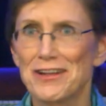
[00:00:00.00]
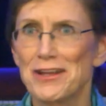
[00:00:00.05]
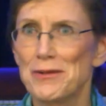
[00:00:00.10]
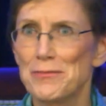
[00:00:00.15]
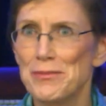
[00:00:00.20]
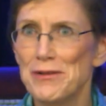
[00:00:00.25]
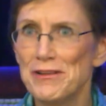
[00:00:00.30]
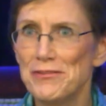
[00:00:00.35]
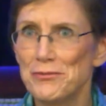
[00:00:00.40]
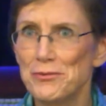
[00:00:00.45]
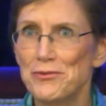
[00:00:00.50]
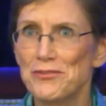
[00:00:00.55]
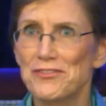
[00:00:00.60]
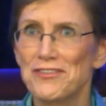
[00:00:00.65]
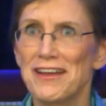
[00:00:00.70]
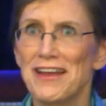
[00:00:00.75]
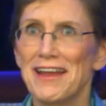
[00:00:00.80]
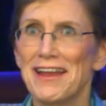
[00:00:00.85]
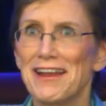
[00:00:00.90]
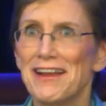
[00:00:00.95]
Campese was
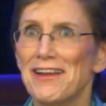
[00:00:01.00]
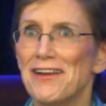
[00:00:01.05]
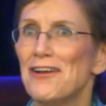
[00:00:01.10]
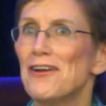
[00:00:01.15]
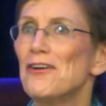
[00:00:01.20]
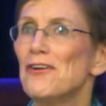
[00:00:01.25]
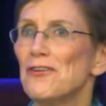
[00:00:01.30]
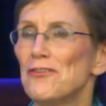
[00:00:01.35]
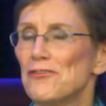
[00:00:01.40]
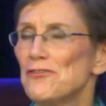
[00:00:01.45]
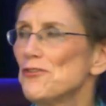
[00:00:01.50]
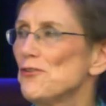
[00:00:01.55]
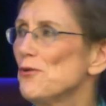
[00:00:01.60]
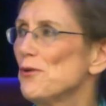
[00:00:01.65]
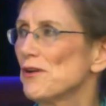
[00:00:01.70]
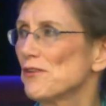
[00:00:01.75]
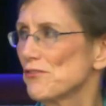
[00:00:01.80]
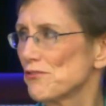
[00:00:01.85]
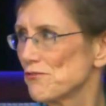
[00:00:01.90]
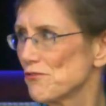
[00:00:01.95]
saying, do
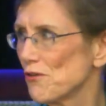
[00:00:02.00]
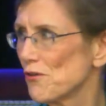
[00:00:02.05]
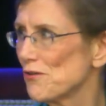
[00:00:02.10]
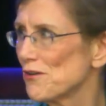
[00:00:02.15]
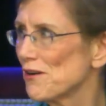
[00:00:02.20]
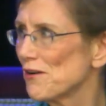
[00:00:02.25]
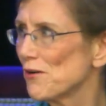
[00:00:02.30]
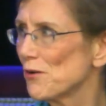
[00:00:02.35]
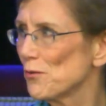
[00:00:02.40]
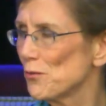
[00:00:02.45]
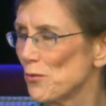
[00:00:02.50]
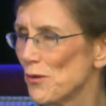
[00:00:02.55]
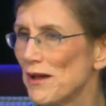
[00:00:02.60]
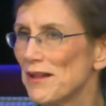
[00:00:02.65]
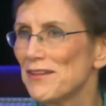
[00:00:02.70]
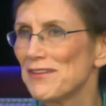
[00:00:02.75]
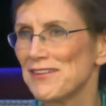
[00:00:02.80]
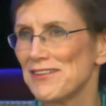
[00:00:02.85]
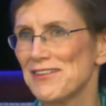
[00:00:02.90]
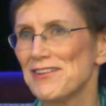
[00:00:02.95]
extraordinarily
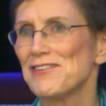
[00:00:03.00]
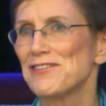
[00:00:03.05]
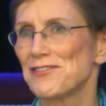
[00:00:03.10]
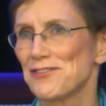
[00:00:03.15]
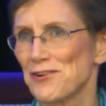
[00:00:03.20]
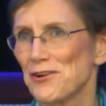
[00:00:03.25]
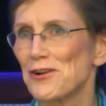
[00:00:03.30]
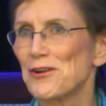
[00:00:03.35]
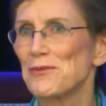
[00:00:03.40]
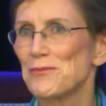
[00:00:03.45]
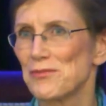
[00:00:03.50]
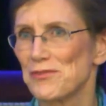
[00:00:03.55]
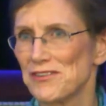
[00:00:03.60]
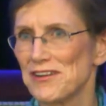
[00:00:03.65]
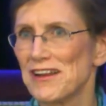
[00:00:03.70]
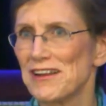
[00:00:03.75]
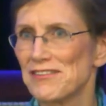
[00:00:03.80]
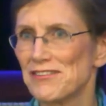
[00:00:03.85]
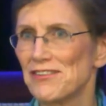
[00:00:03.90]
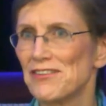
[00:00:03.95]
well in these
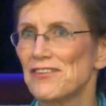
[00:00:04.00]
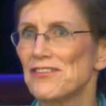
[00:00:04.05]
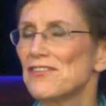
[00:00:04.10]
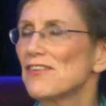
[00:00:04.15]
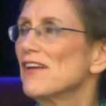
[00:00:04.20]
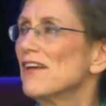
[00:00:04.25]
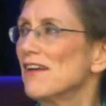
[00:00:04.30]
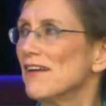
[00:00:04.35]
circumstances